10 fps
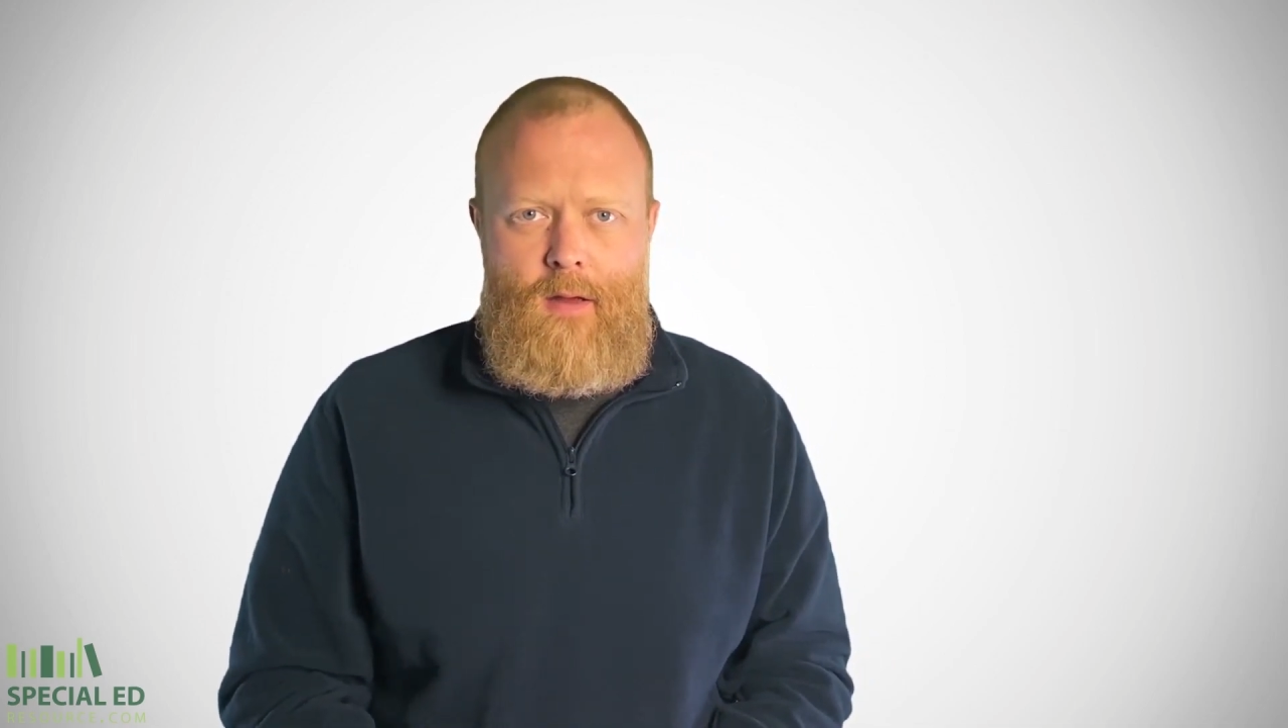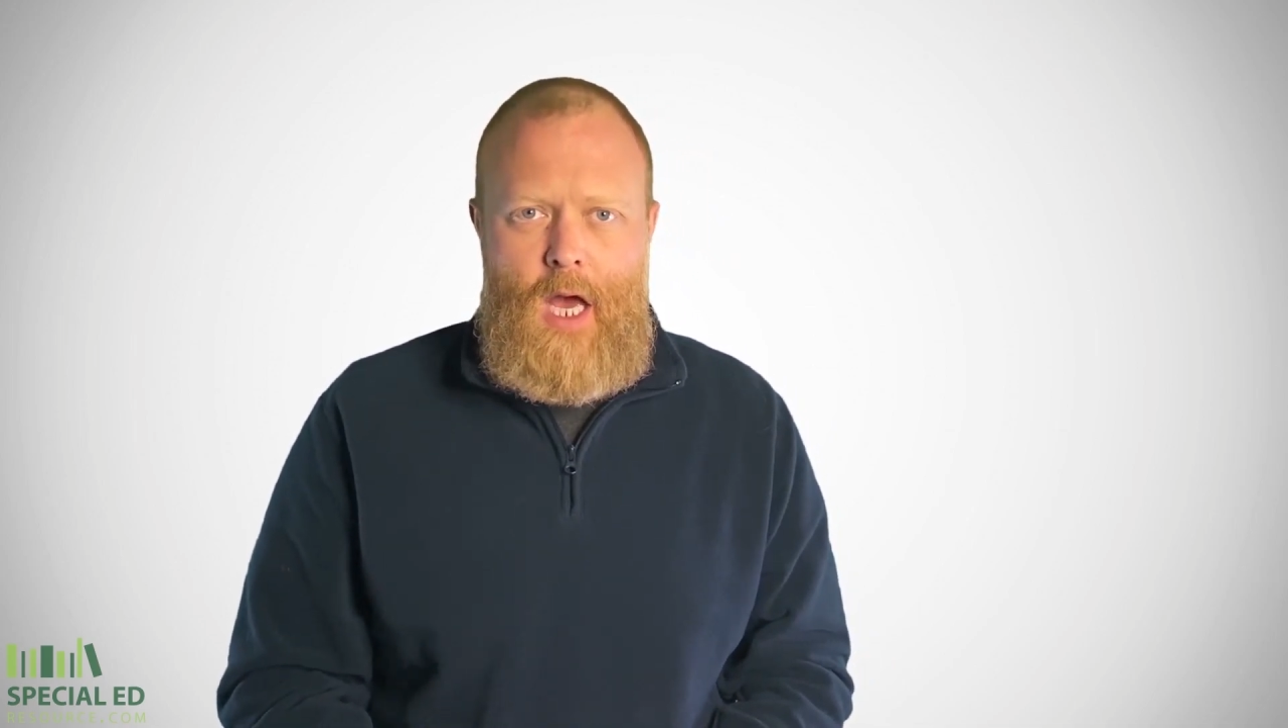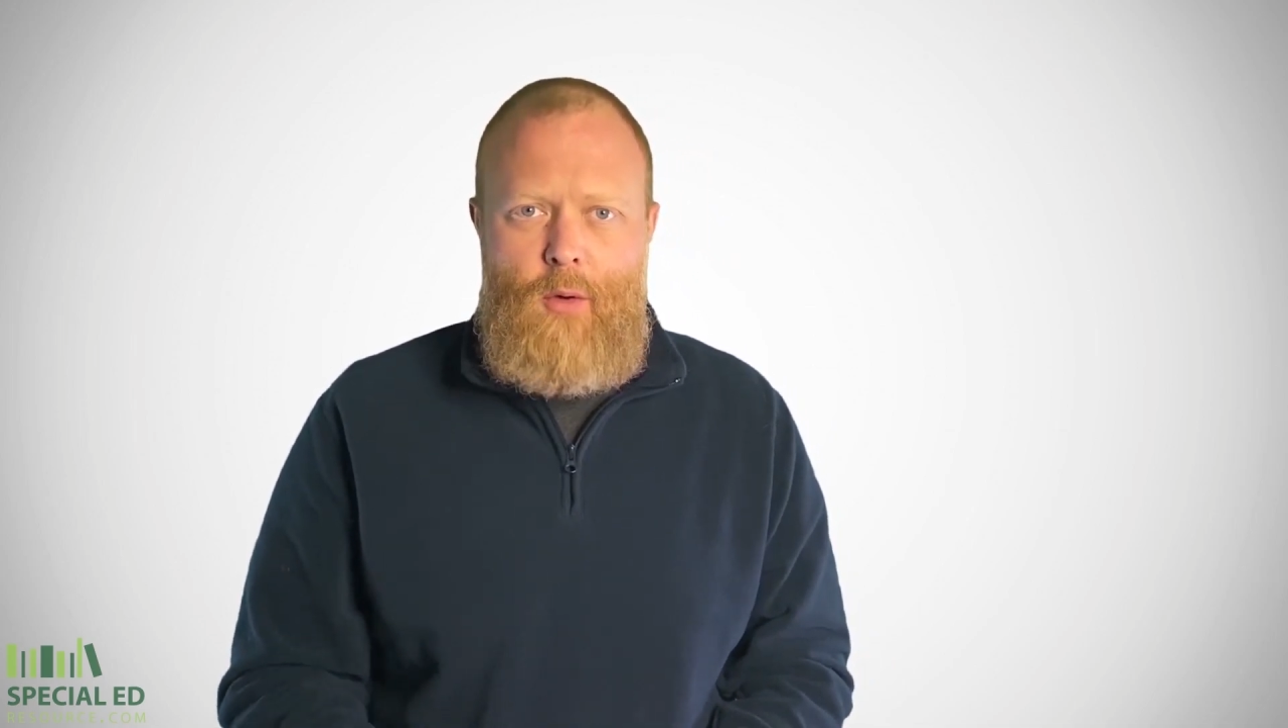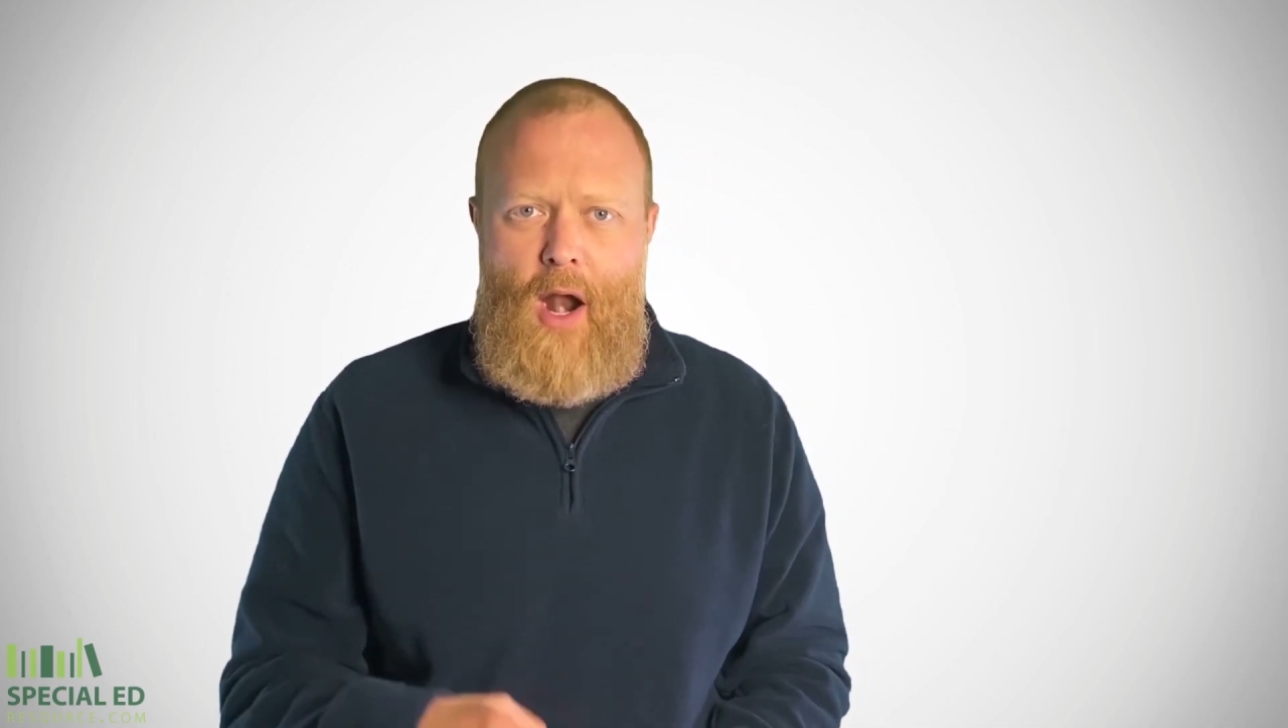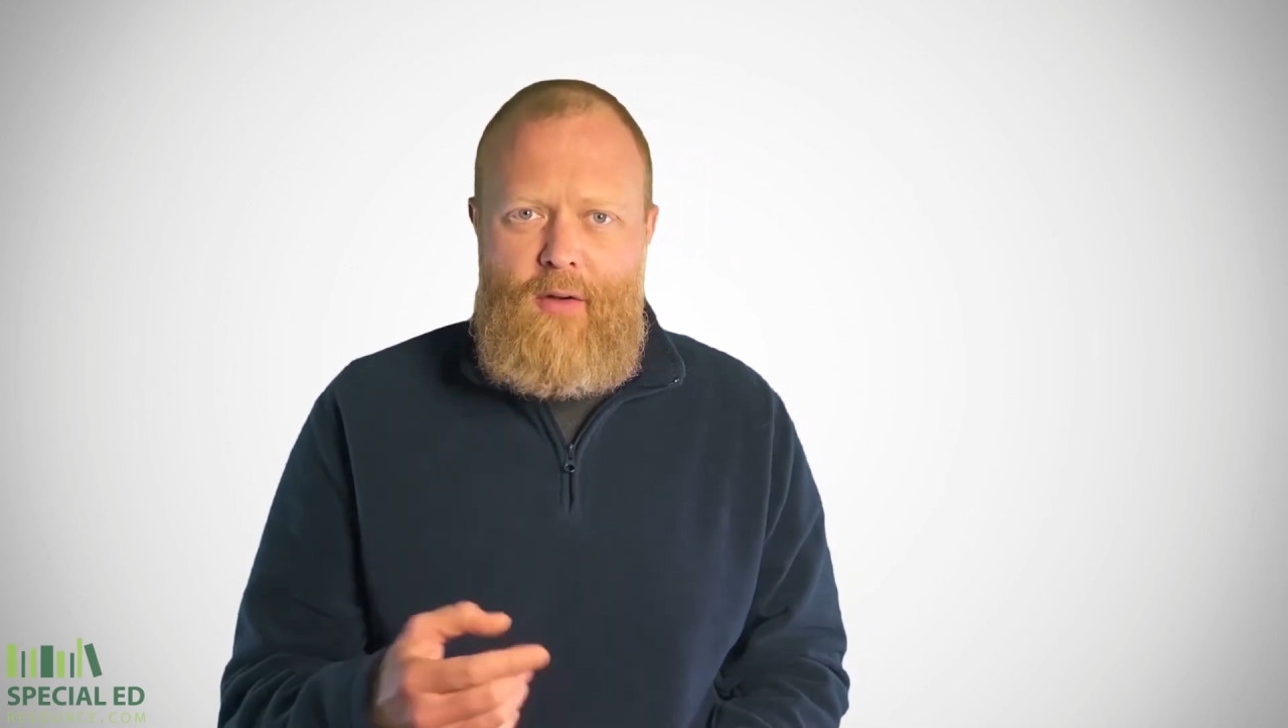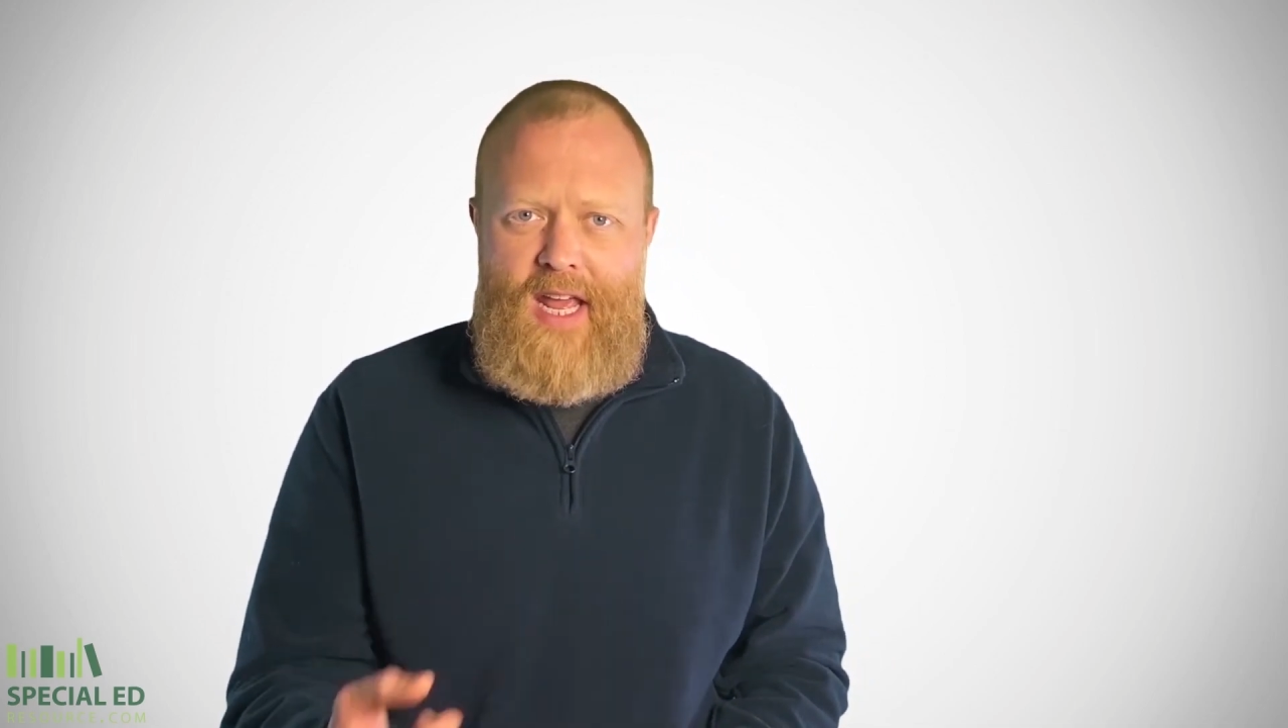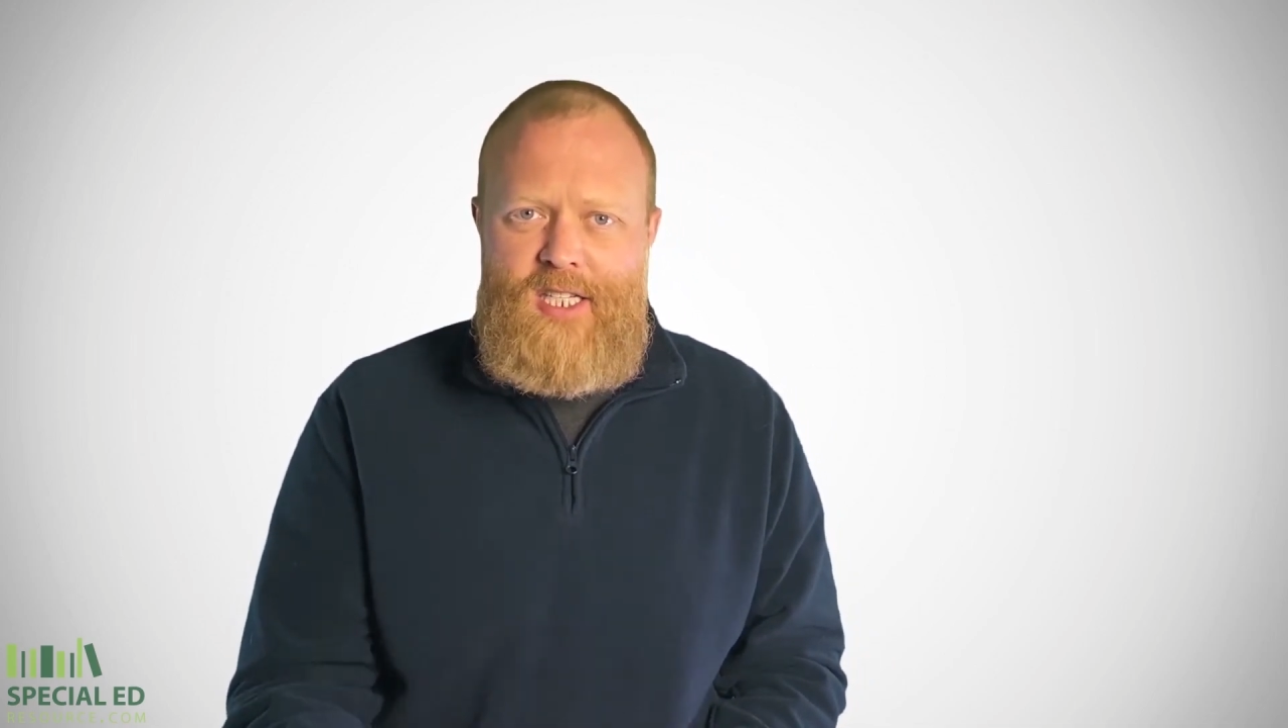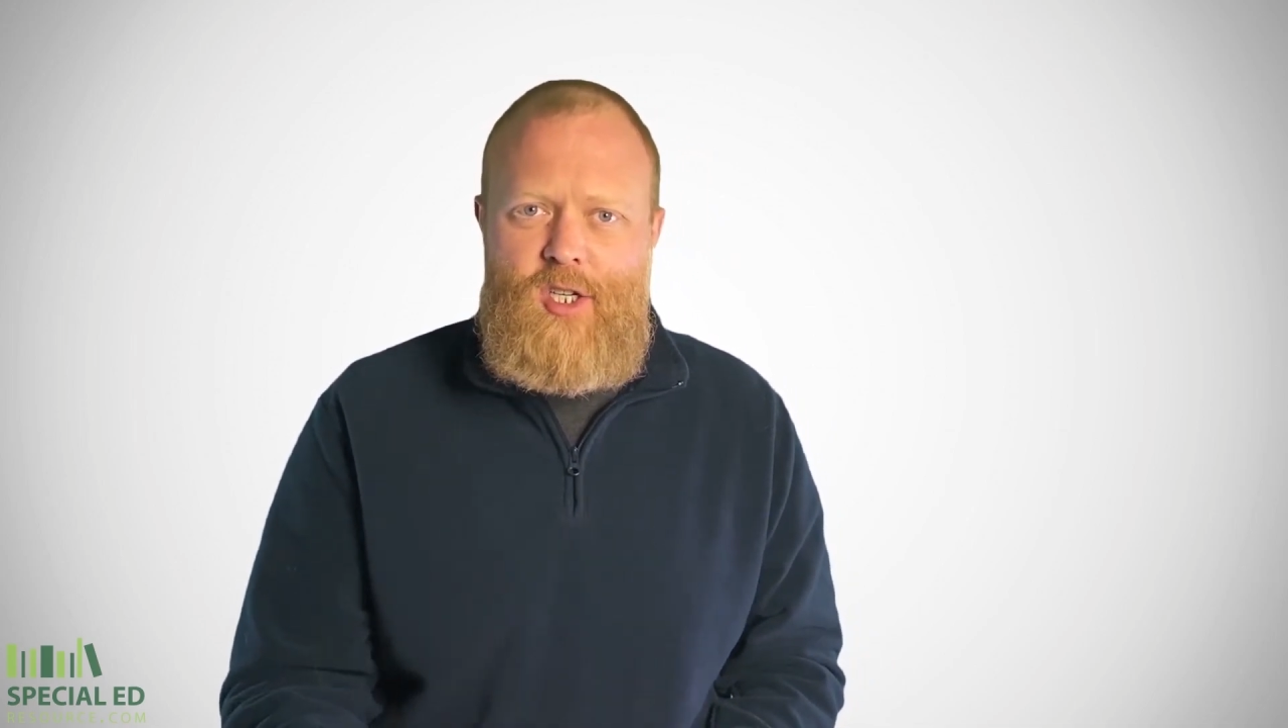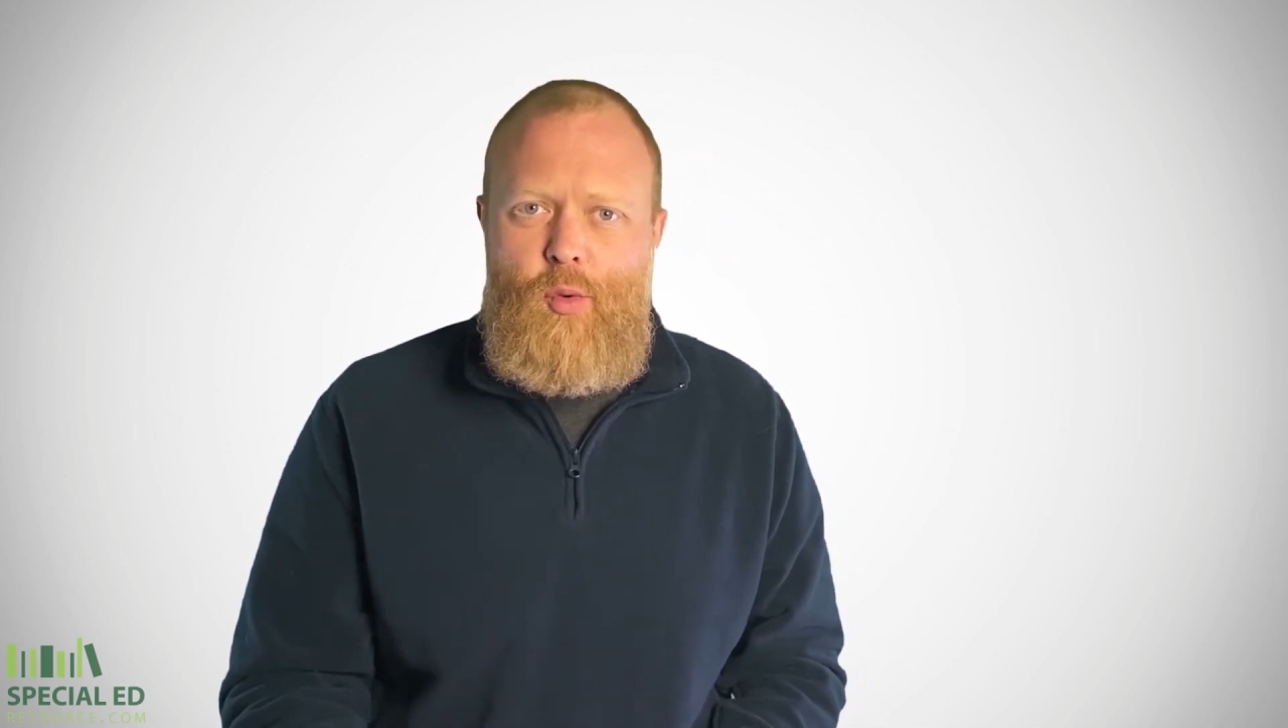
around age